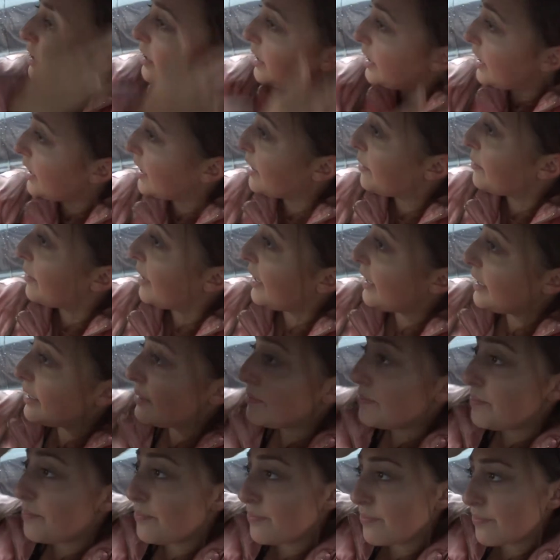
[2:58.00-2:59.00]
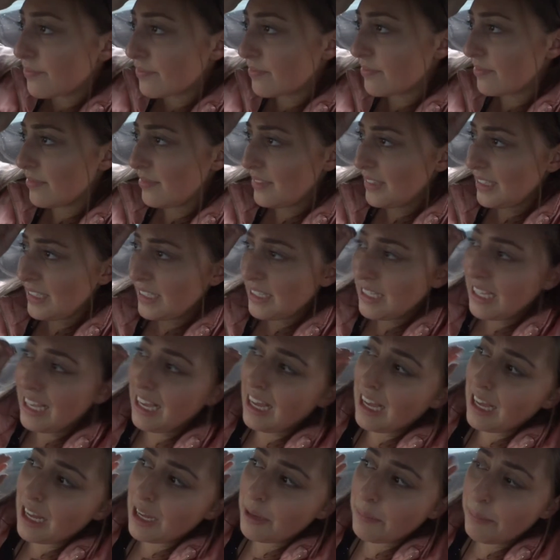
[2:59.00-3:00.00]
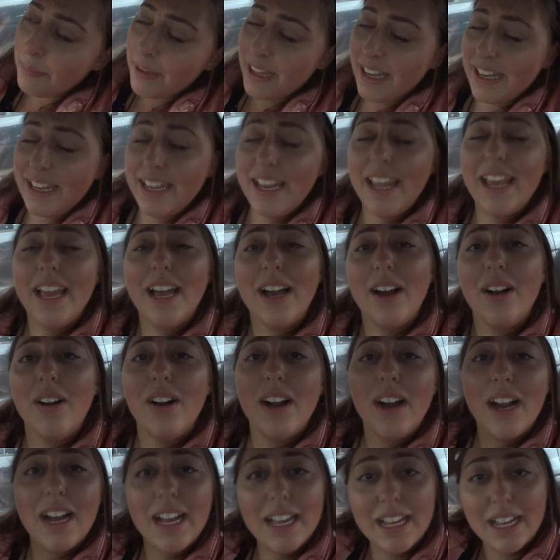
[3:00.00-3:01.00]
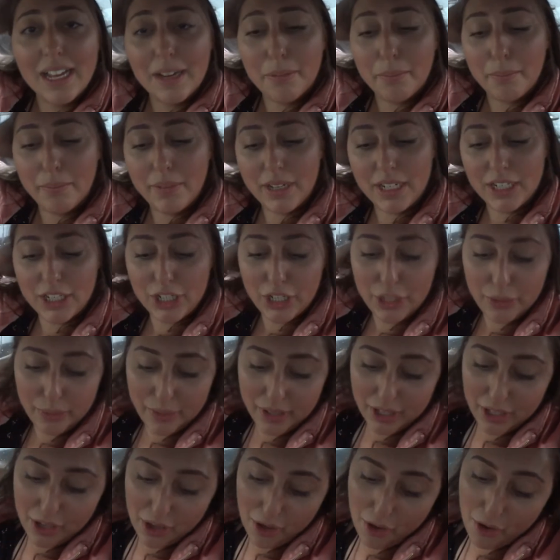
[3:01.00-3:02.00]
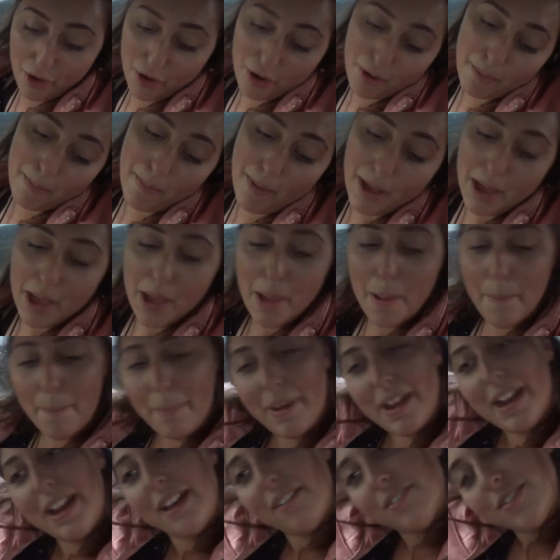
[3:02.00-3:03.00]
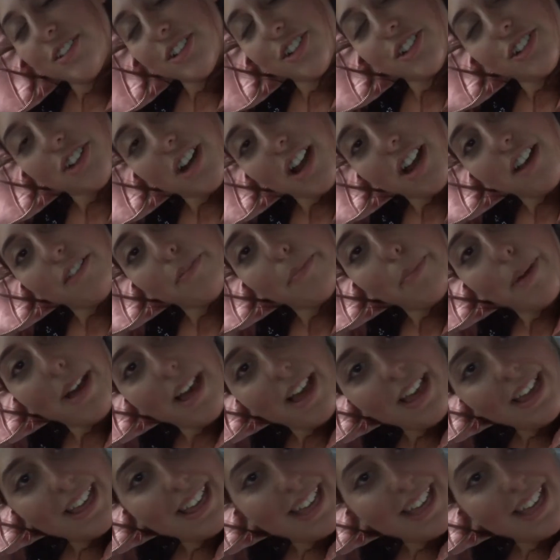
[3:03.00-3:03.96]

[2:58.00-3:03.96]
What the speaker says: Anyway, now I am going home, but I have to drive by